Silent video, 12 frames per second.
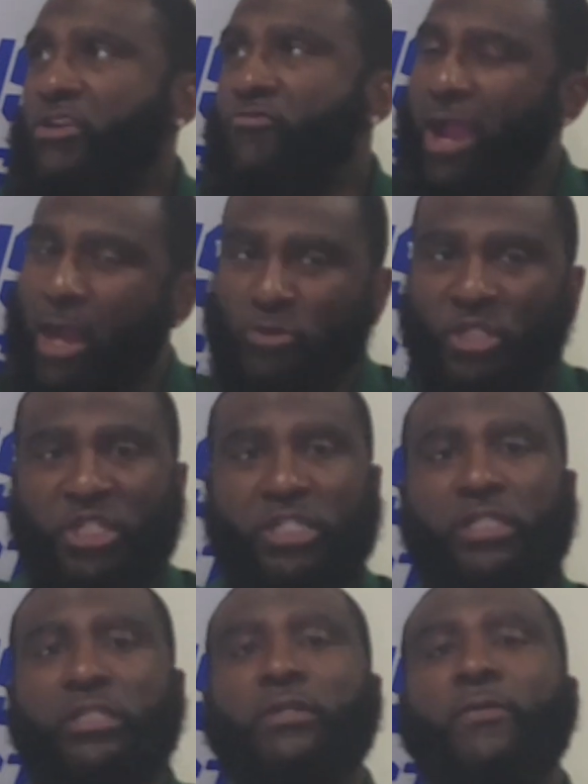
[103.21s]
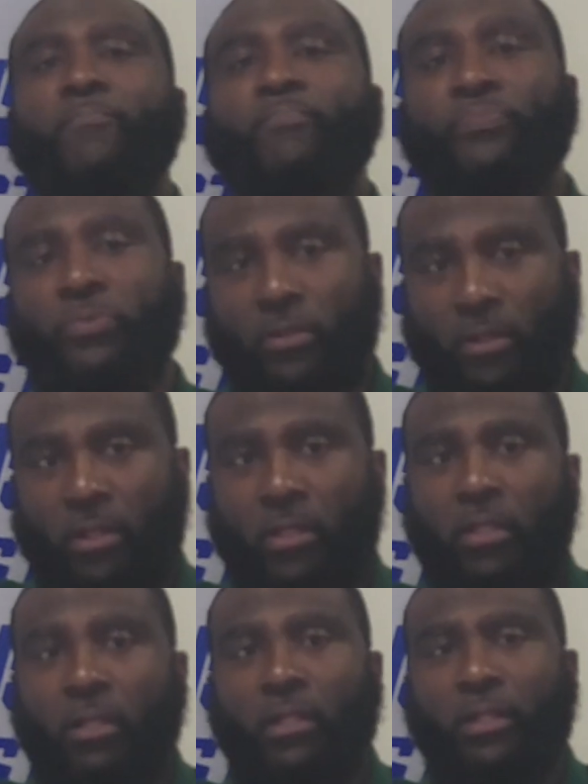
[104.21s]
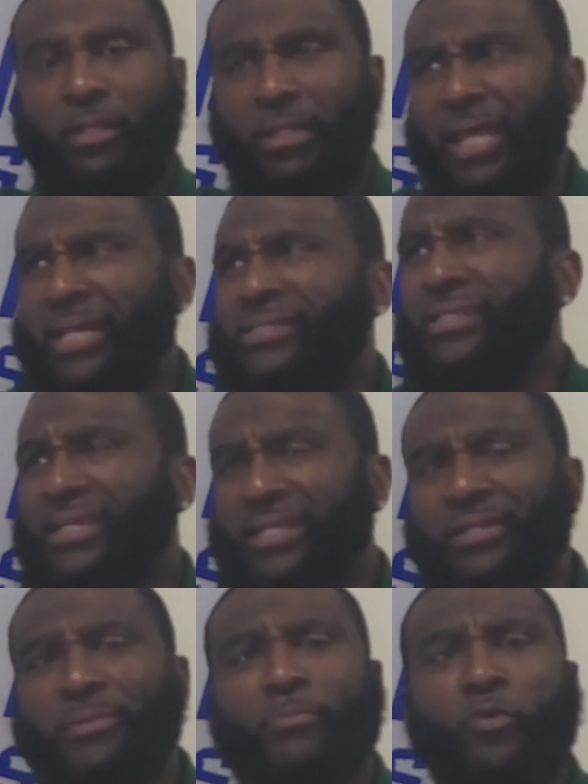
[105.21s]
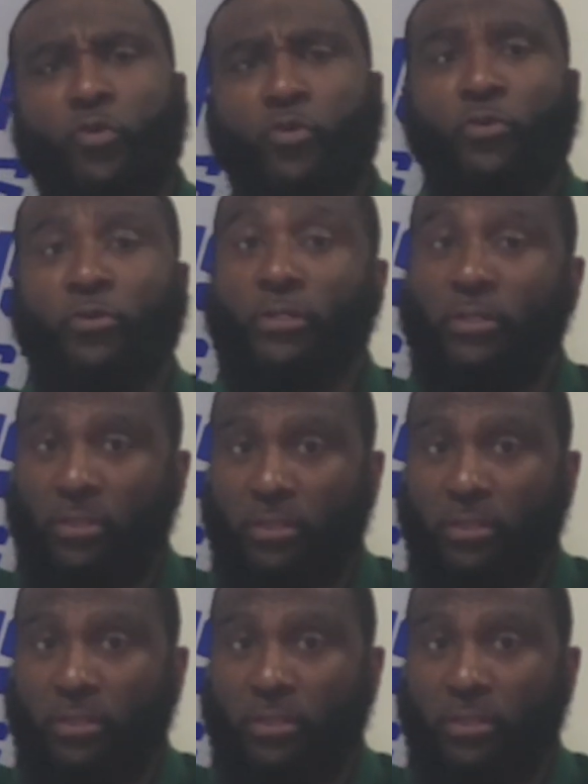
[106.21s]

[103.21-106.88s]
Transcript: grouchy, less in the mood